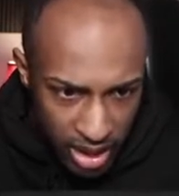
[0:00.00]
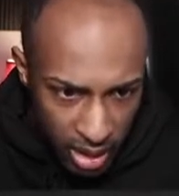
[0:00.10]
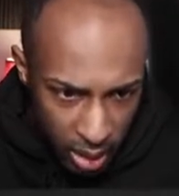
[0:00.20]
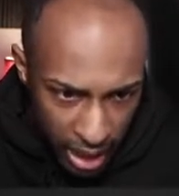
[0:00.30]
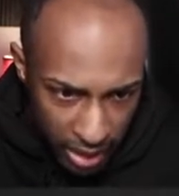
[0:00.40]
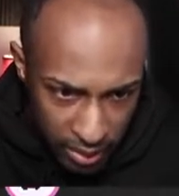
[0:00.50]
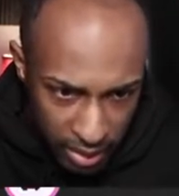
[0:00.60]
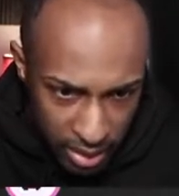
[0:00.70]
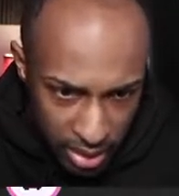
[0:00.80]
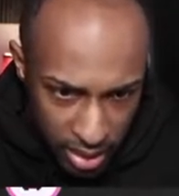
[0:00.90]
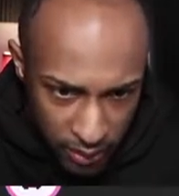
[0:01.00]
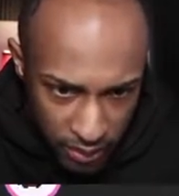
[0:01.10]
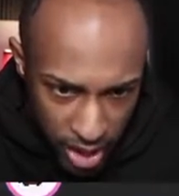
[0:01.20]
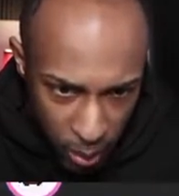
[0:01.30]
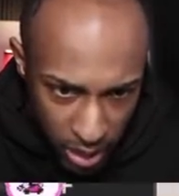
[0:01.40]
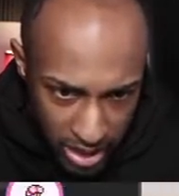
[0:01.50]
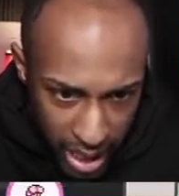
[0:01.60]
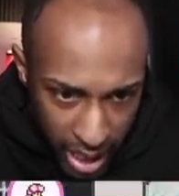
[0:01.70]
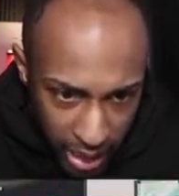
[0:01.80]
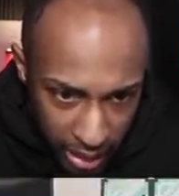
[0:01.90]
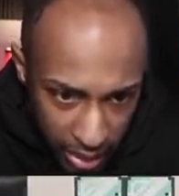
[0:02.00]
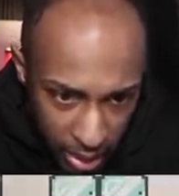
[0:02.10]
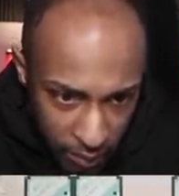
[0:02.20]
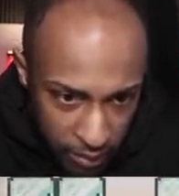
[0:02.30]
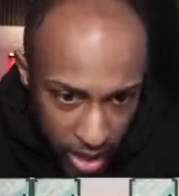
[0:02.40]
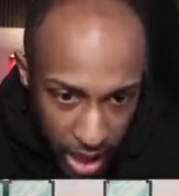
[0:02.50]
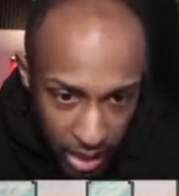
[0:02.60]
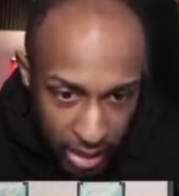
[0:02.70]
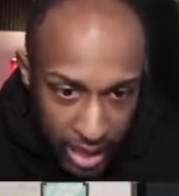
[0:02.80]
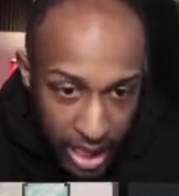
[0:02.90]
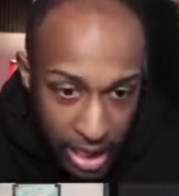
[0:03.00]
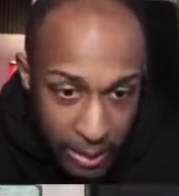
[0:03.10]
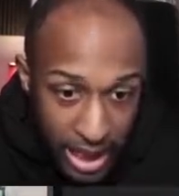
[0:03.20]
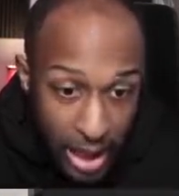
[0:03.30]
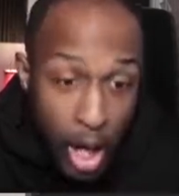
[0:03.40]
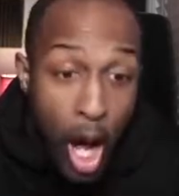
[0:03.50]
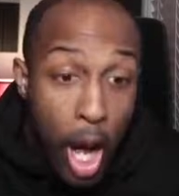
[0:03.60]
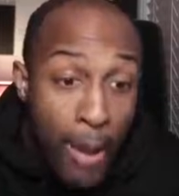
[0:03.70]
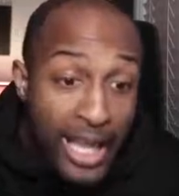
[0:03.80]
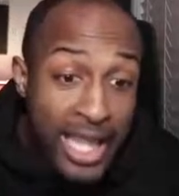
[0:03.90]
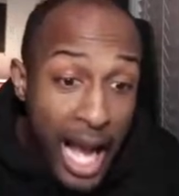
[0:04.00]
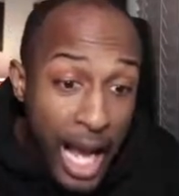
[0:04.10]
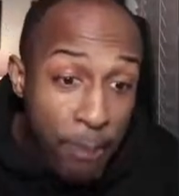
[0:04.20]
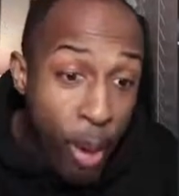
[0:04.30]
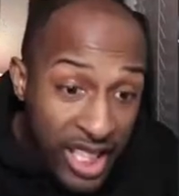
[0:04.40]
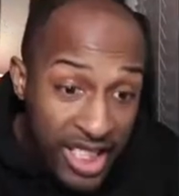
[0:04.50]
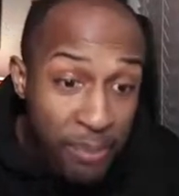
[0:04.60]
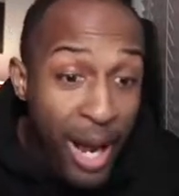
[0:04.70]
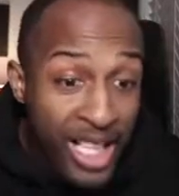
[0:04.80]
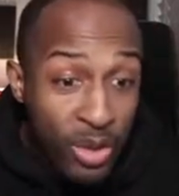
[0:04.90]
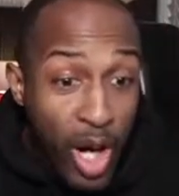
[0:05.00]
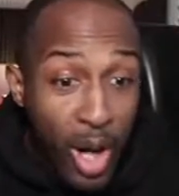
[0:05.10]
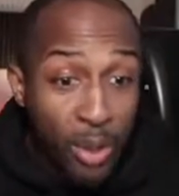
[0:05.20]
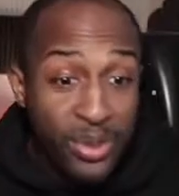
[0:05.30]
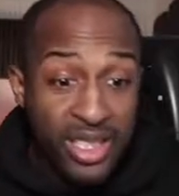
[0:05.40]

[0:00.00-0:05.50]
Okay. Don't want to die. Not, not in the beginning. Oh, my God. Poison mushrooms.